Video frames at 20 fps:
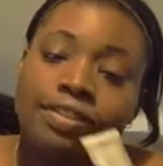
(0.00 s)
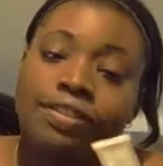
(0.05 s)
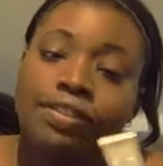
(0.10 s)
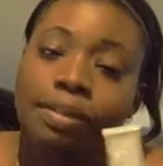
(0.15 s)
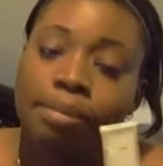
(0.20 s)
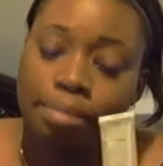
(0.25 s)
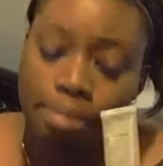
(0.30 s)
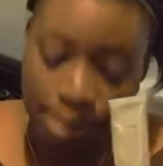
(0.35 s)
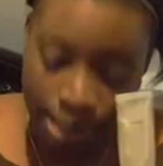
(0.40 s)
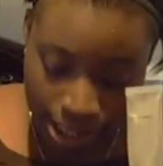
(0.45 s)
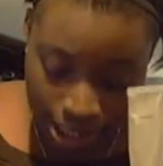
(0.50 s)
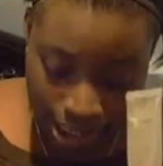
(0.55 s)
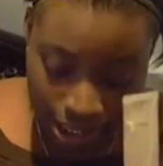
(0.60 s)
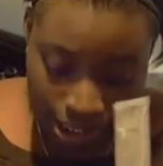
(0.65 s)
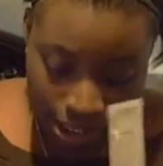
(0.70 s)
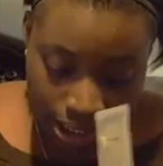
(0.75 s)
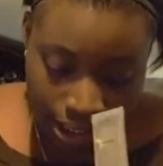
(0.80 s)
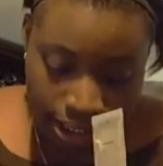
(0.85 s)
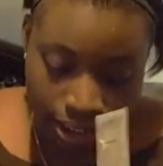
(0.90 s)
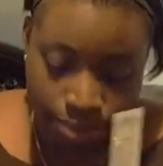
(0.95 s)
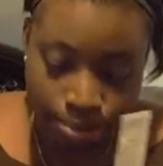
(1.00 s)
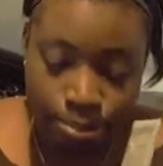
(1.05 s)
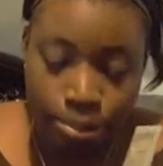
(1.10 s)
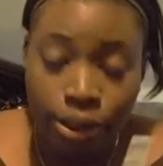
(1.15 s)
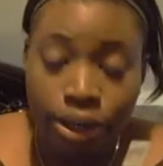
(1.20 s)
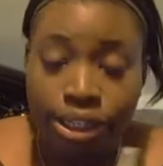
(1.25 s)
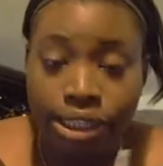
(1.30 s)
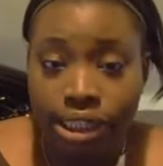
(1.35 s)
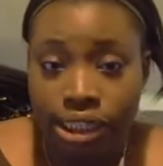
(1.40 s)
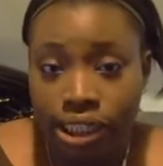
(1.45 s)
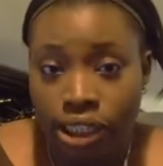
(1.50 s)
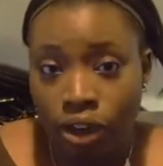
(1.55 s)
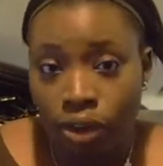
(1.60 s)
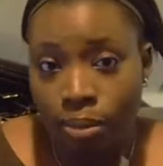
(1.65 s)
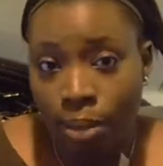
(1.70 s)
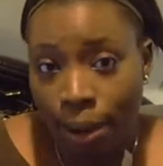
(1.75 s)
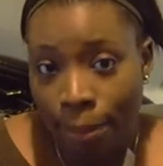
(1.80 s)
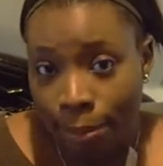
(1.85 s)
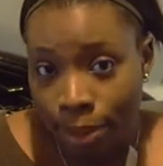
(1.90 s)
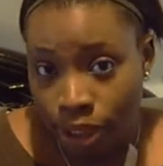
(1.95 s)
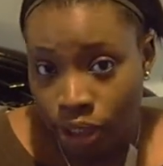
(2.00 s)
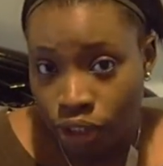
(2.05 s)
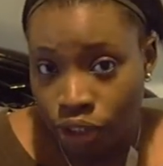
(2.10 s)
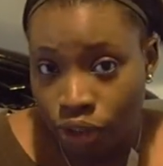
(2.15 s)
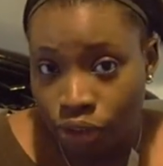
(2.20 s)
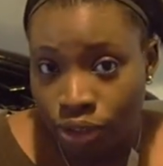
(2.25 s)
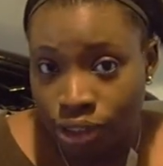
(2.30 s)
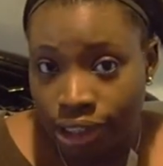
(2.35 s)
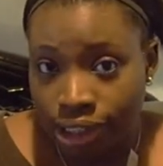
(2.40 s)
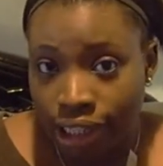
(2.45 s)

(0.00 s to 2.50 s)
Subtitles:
For me, personally, on my personal